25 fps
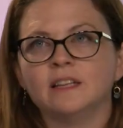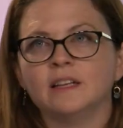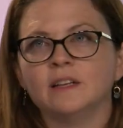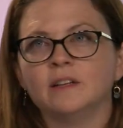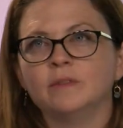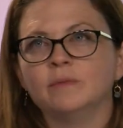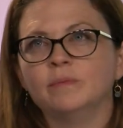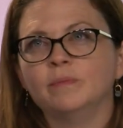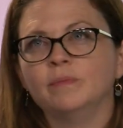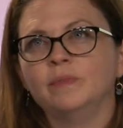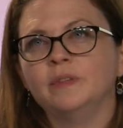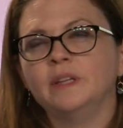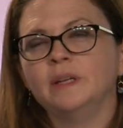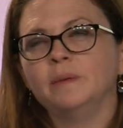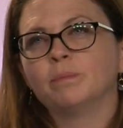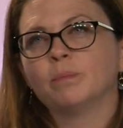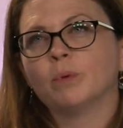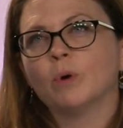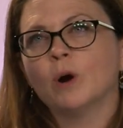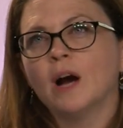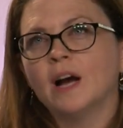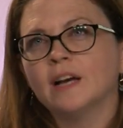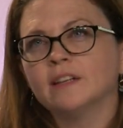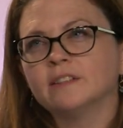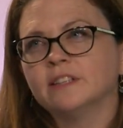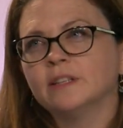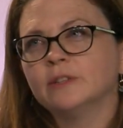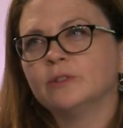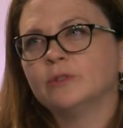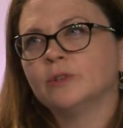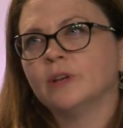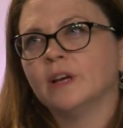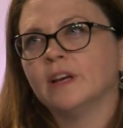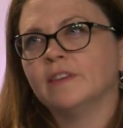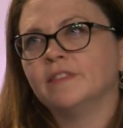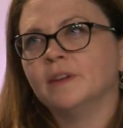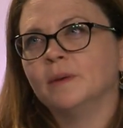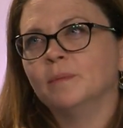the process
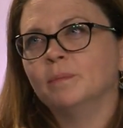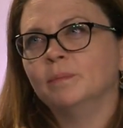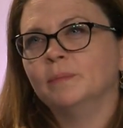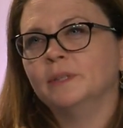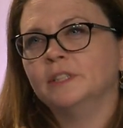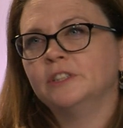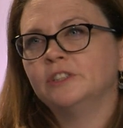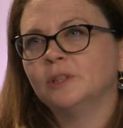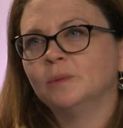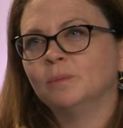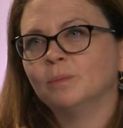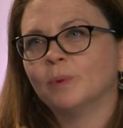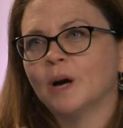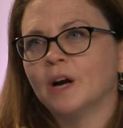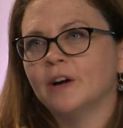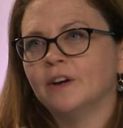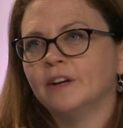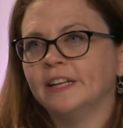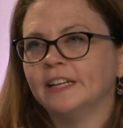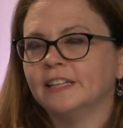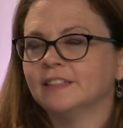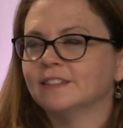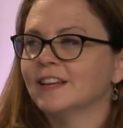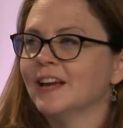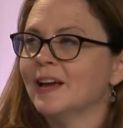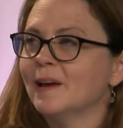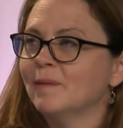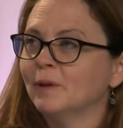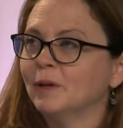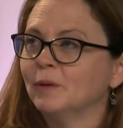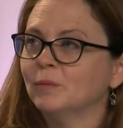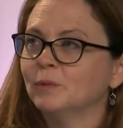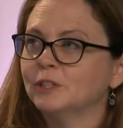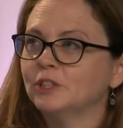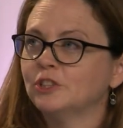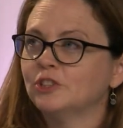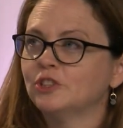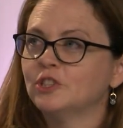of the mission priority exam, in
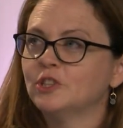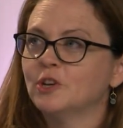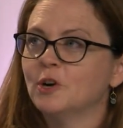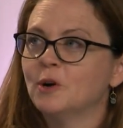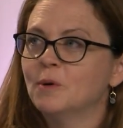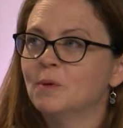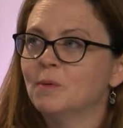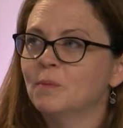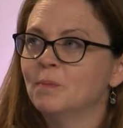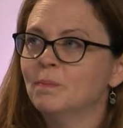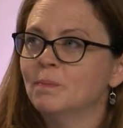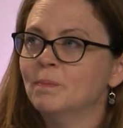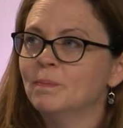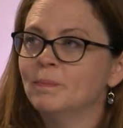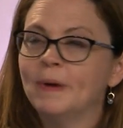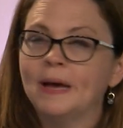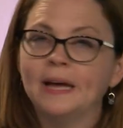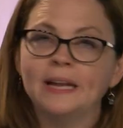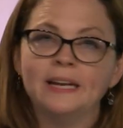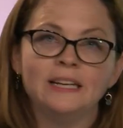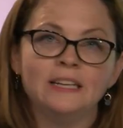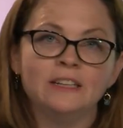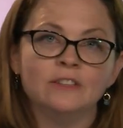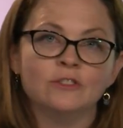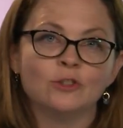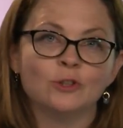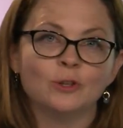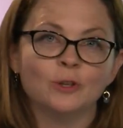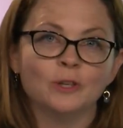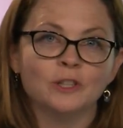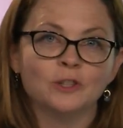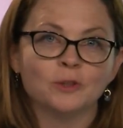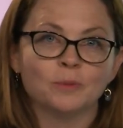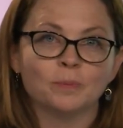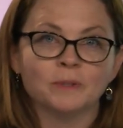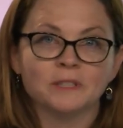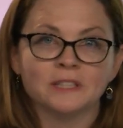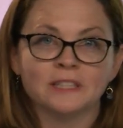which so many
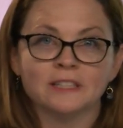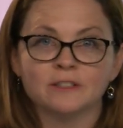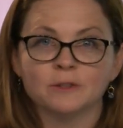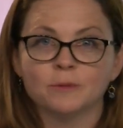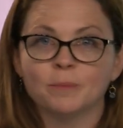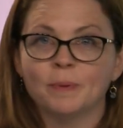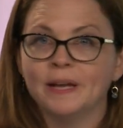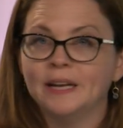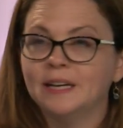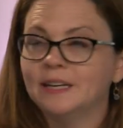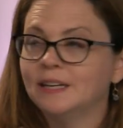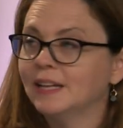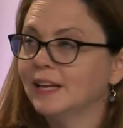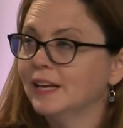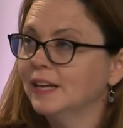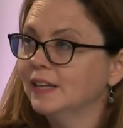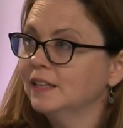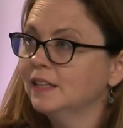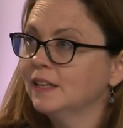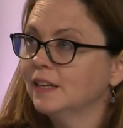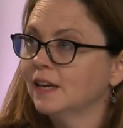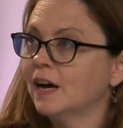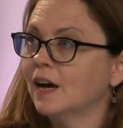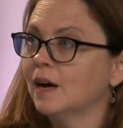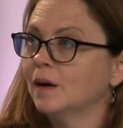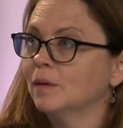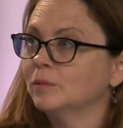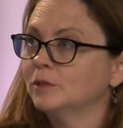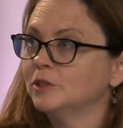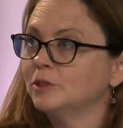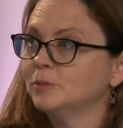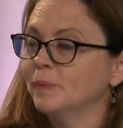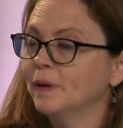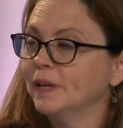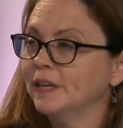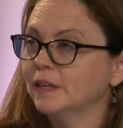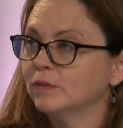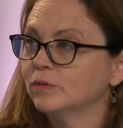students participated in, which
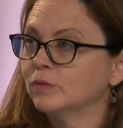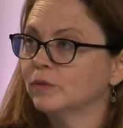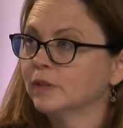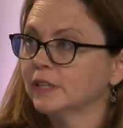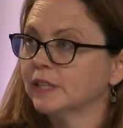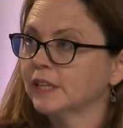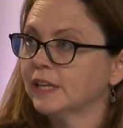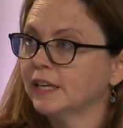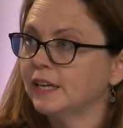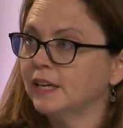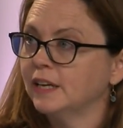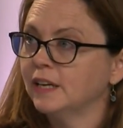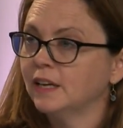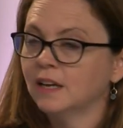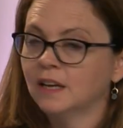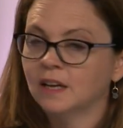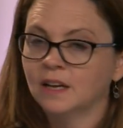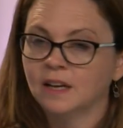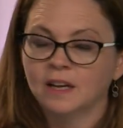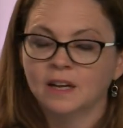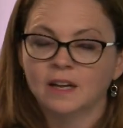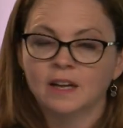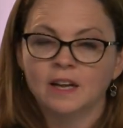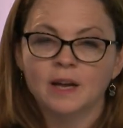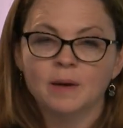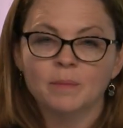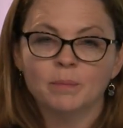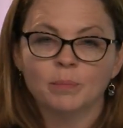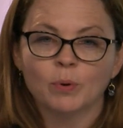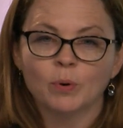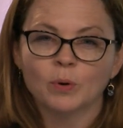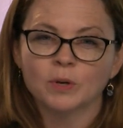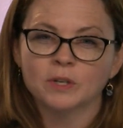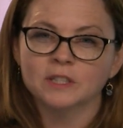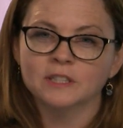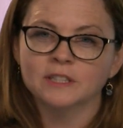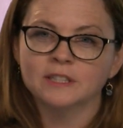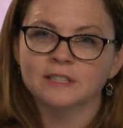made it really
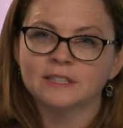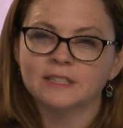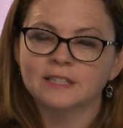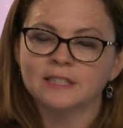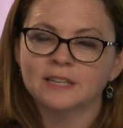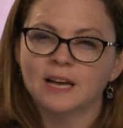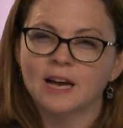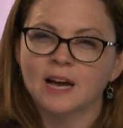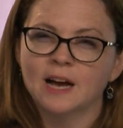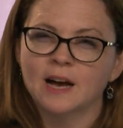important,